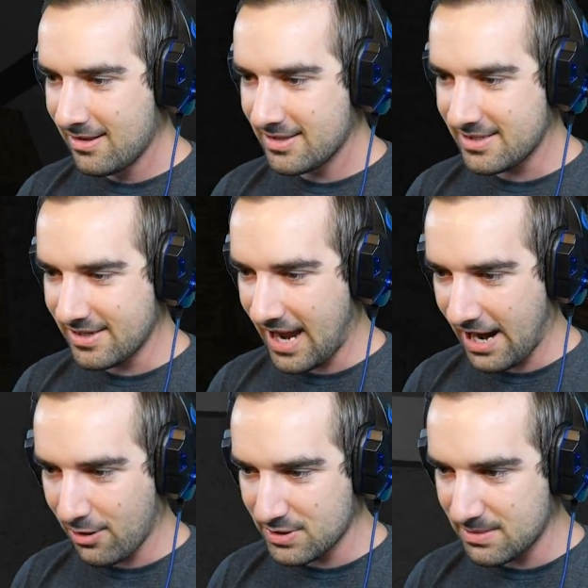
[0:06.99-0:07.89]
Listen to
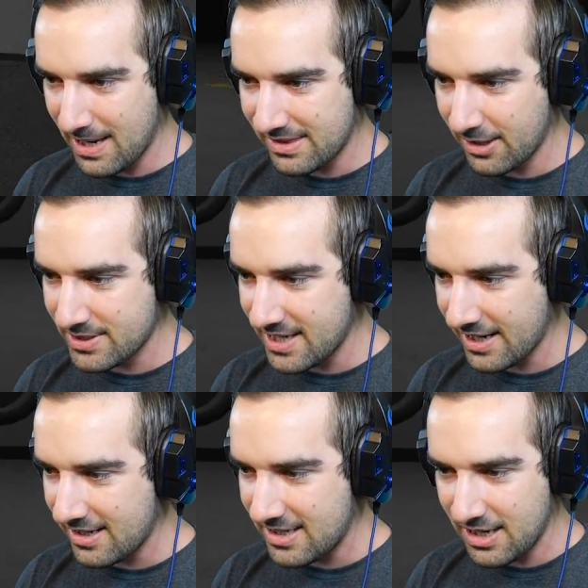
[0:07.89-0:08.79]
Aerosmith. They're
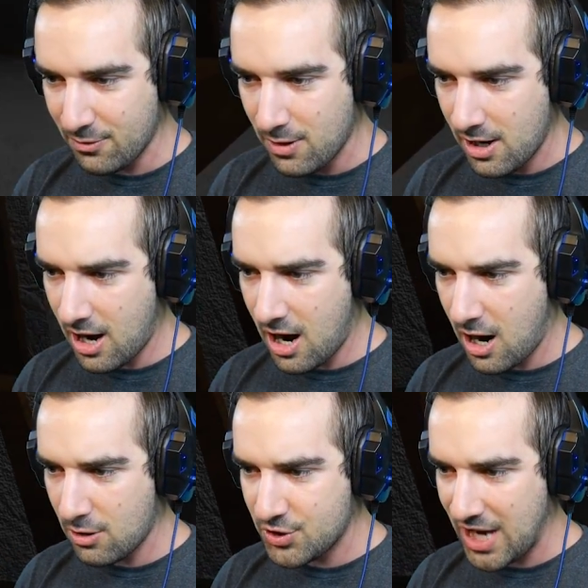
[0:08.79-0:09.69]
singing to you.
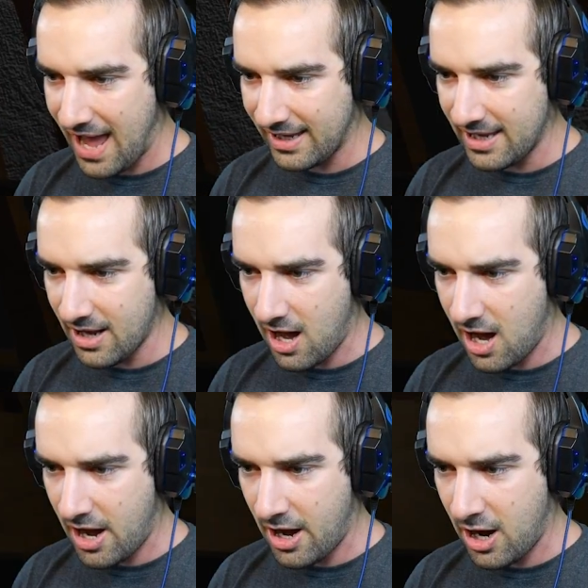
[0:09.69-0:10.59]
Oh, Jackie.
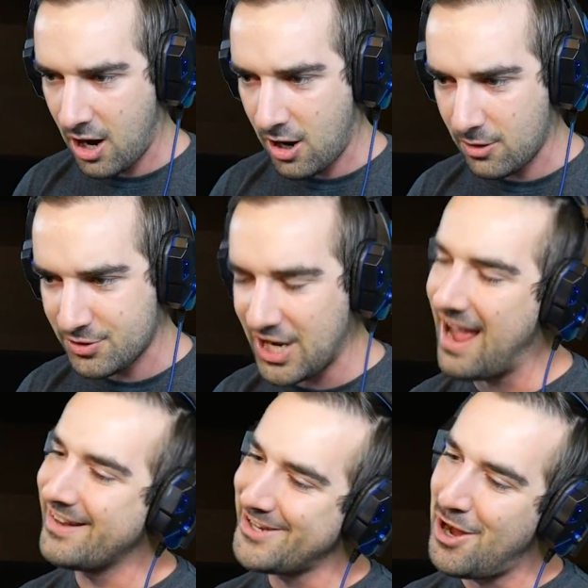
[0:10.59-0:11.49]
Oh,
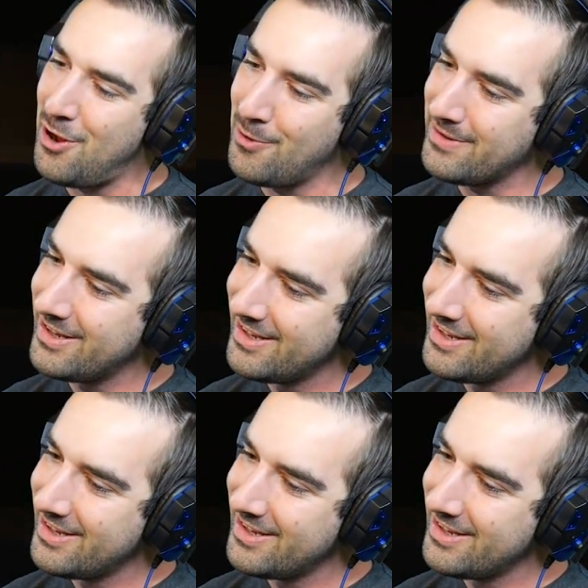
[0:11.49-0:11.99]
Jack. Don't.